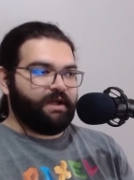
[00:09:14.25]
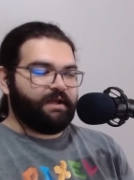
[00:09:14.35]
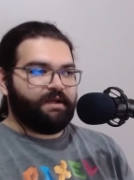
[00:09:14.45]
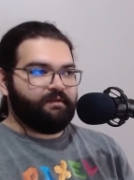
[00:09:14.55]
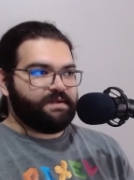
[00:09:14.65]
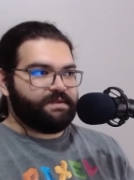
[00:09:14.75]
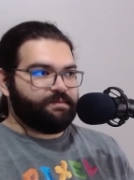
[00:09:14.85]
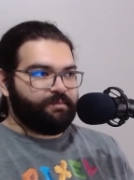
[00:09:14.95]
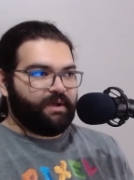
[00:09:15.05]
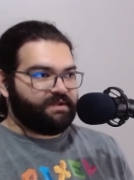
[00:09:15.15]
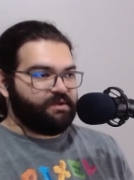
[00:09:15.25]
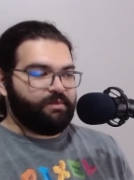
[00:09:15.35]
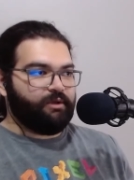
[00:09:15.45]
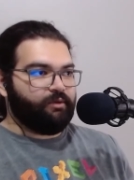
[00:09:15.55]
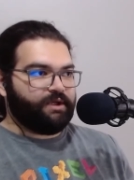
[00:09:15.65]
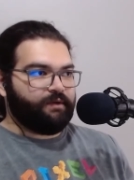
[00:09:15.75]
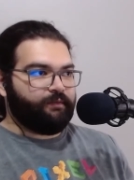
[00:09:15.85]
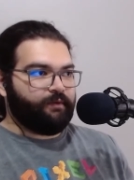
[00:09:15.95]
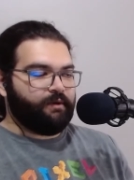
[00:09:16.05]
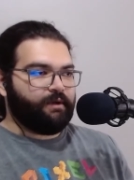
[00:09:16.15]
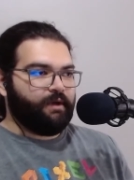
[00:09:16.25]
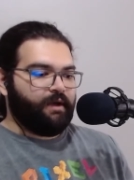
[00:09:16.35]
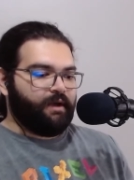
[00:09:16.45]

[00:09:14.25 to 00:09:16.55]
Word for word: and he was possibly looking for